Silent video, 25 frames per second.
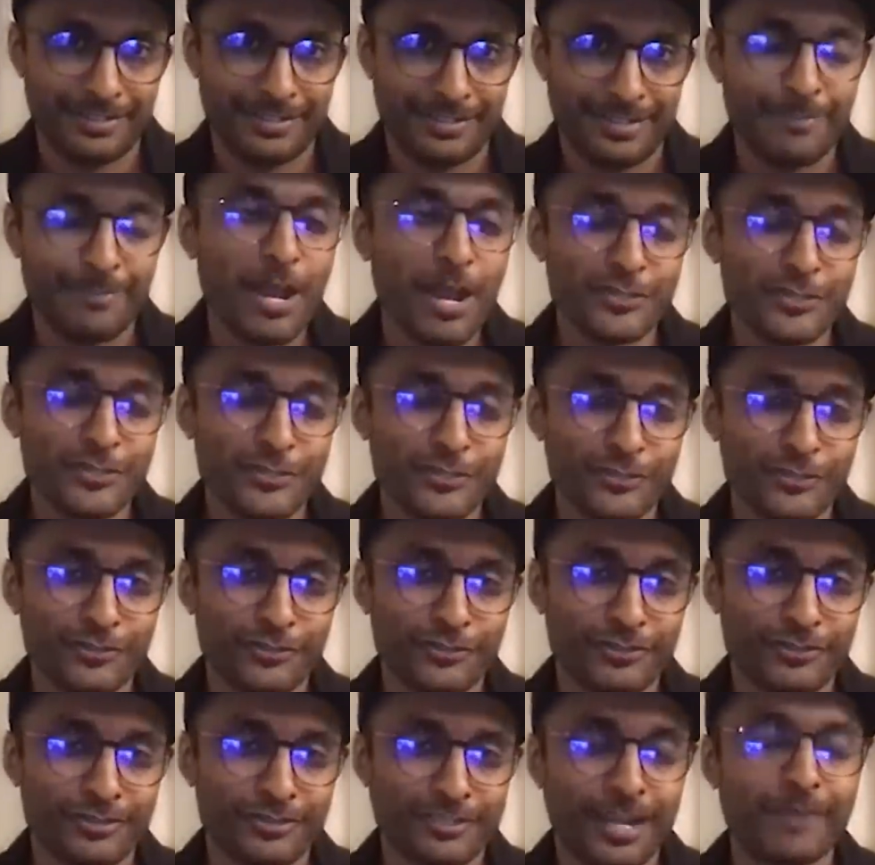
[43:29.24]

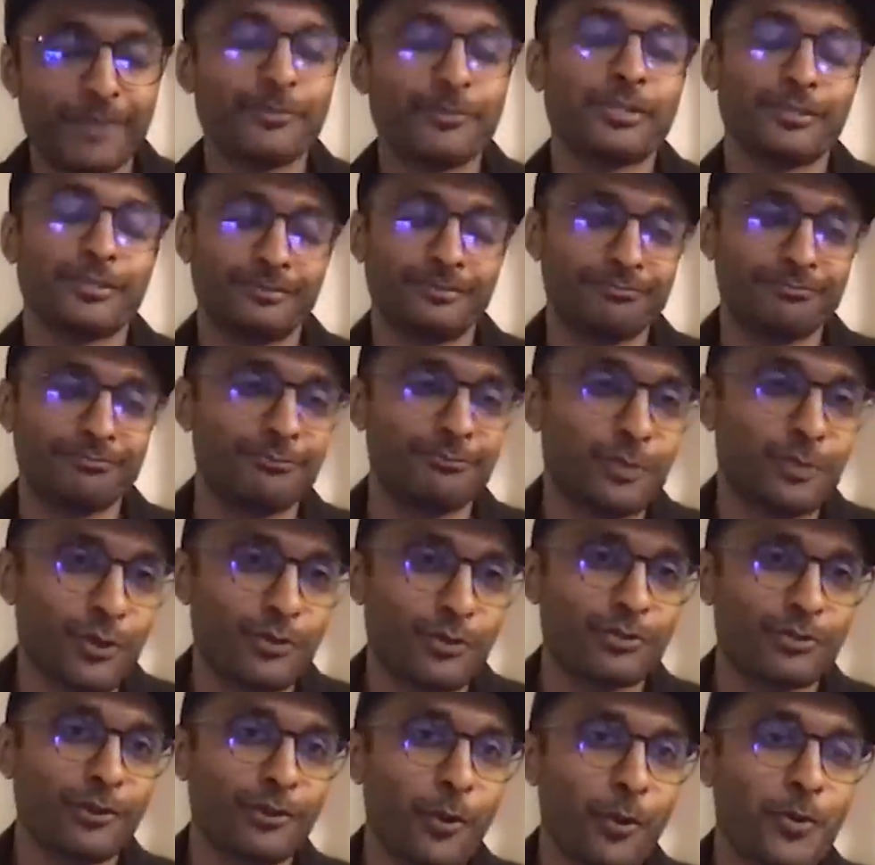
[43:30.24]
imagine, I mean,
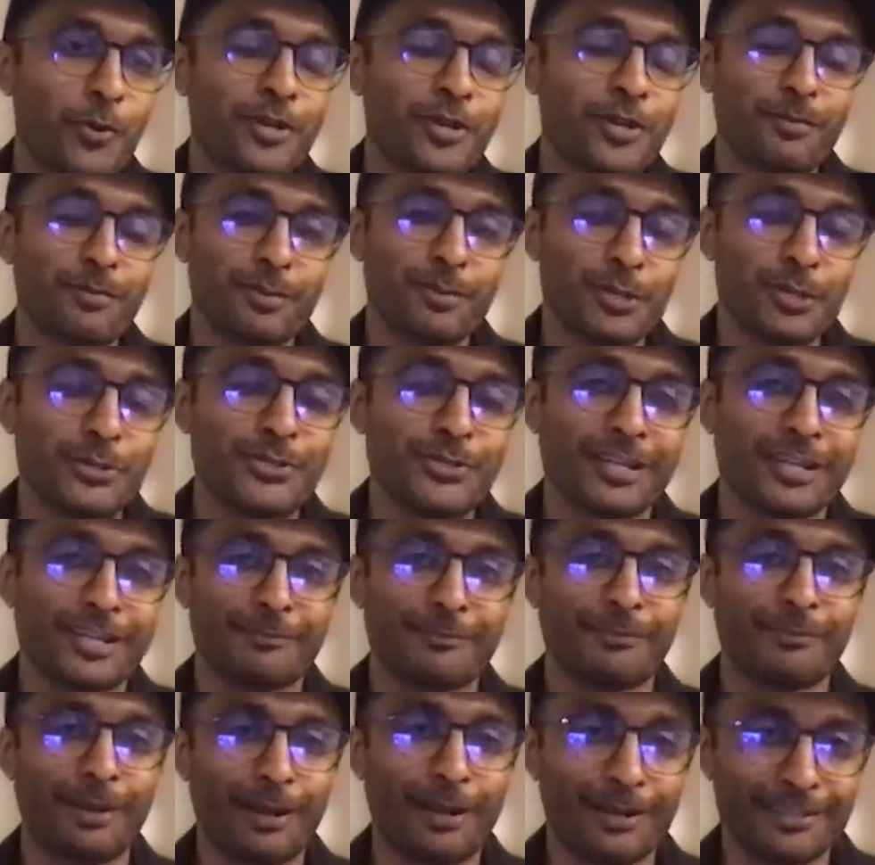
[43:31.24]
don't over abuse
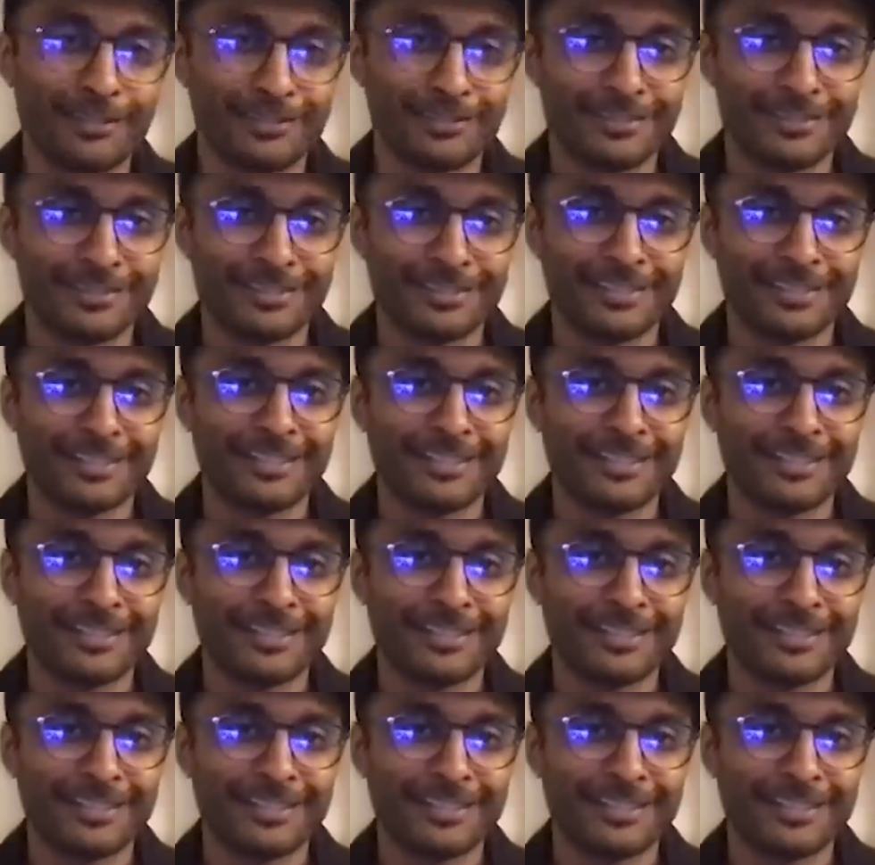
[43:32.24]
it, but